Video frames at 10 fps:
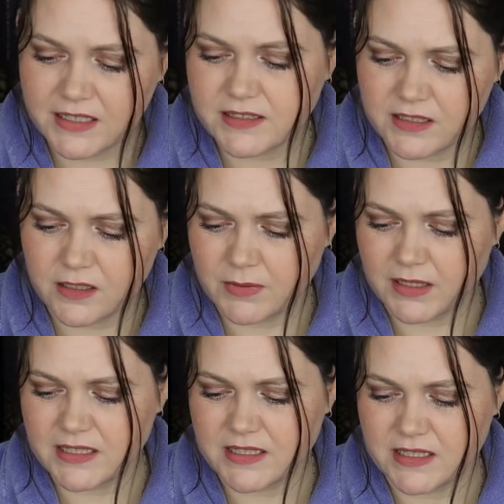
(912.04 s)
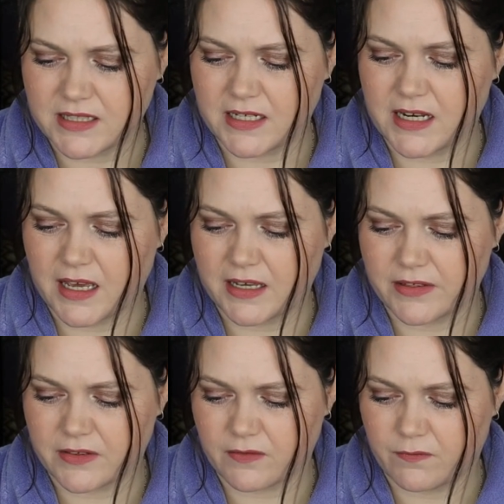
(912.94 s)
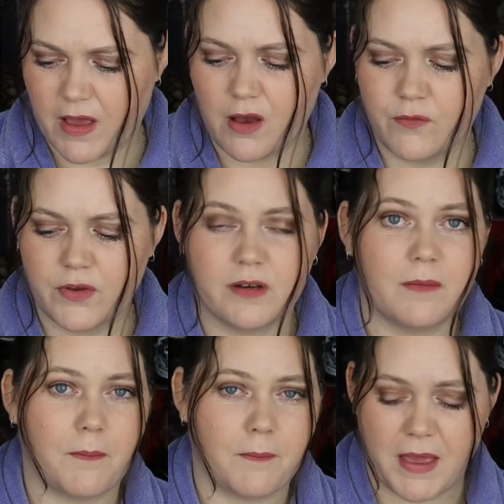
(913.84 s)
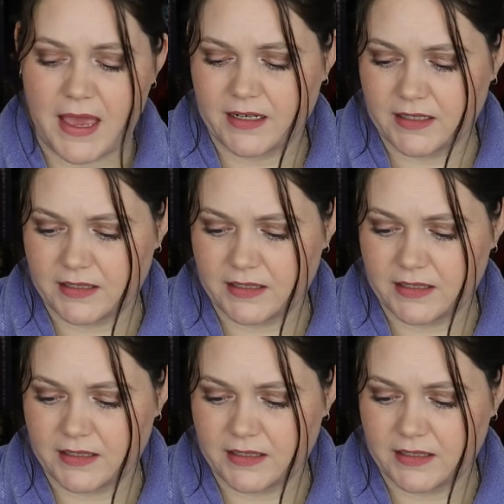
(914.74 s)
Next thing on my list is the NARS Velvet Matte